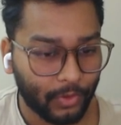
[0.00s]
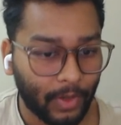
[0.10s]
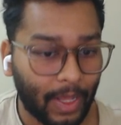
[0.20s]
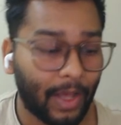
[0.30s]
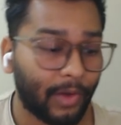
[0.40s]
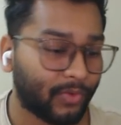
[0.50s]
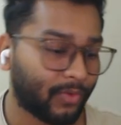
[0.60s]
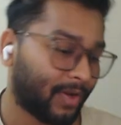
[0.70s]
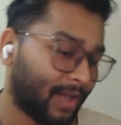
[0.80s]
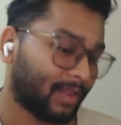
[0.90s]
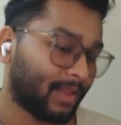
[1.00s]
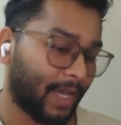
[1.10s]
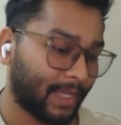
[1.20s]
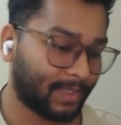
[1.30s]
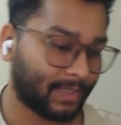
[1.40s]
show you how to
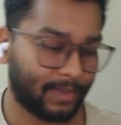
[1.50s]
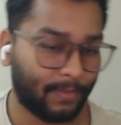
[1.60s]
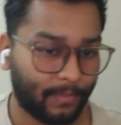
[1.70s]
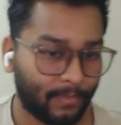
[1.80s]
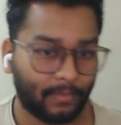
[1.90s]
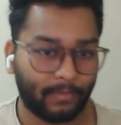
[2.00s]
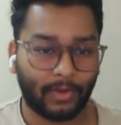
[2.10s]
run the IsaacSim,